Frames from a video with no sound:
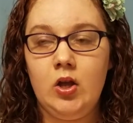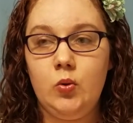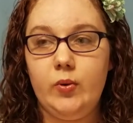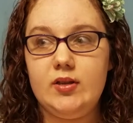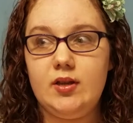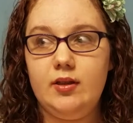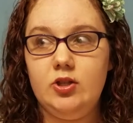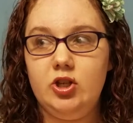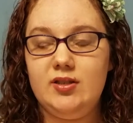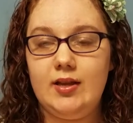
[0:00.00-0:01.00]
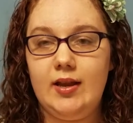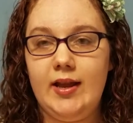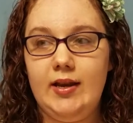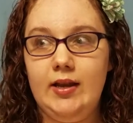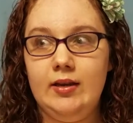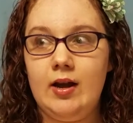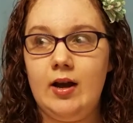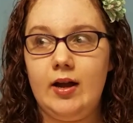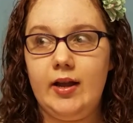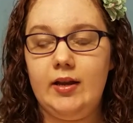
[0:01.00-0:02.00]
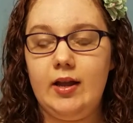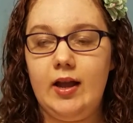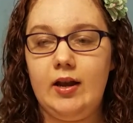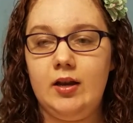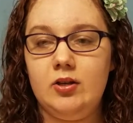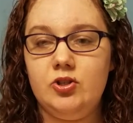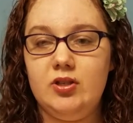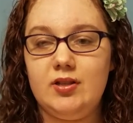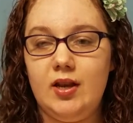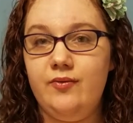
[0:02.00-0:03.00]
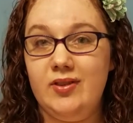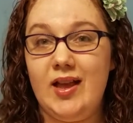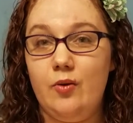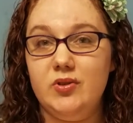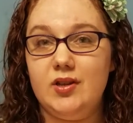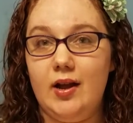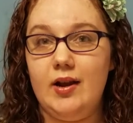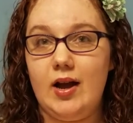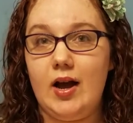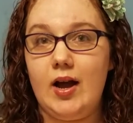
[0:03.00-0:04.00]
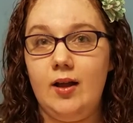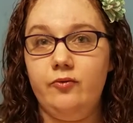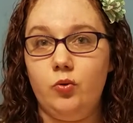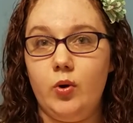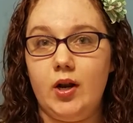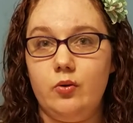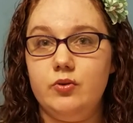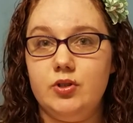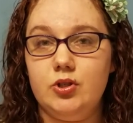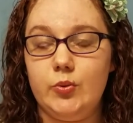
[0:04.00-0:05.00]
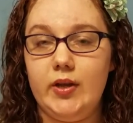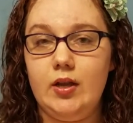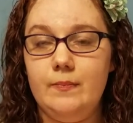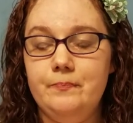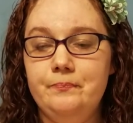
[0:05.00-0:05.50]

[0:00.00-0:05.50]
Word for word: was, I think she said eighty-nine. And she said even that was kind of high for what I was doing,